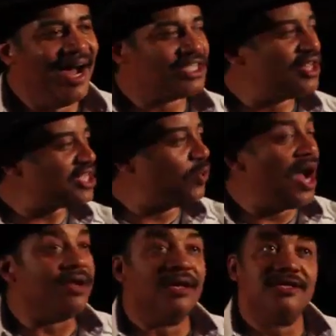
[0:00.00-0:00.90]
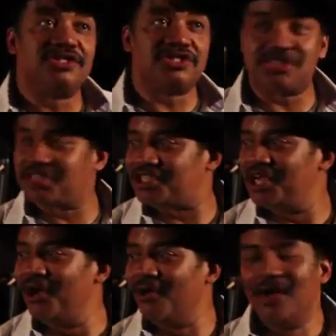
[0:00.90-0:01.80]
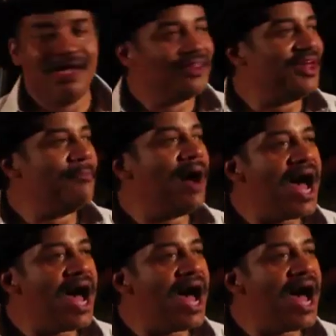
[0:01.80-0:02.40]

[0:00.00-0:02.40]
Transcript: So that's one. Two, the